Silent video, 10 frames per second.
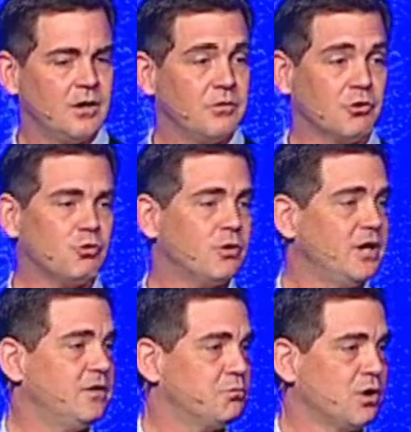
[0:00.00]
The
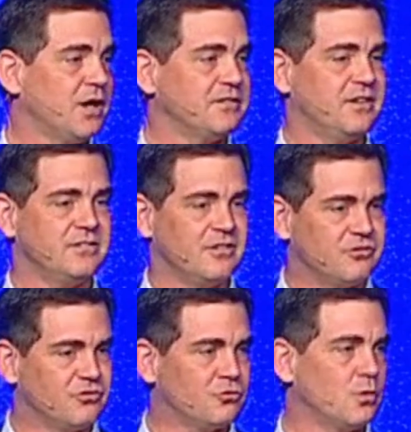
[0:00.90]
creative process is
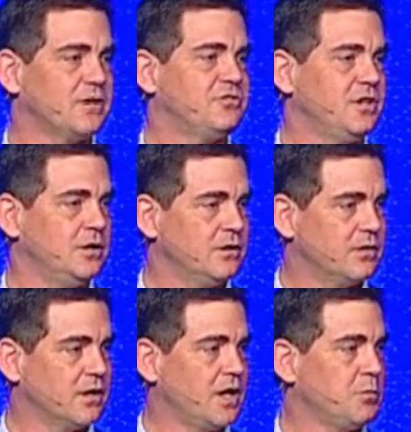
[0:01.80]
stretching
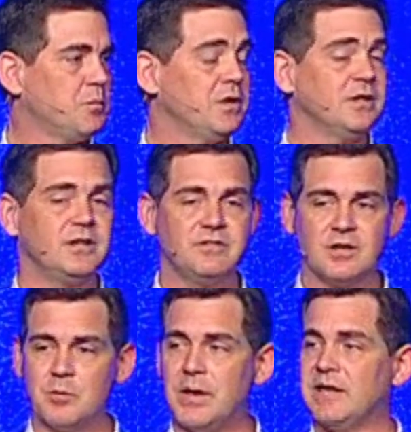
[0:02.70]
the capabilities and
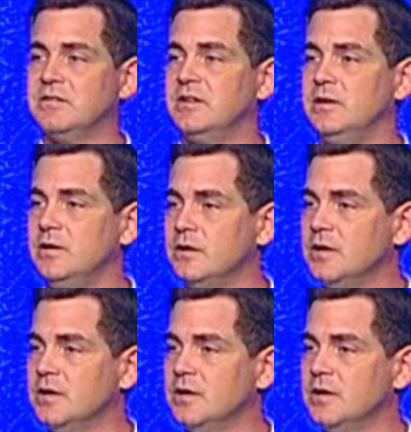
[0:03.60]
capacity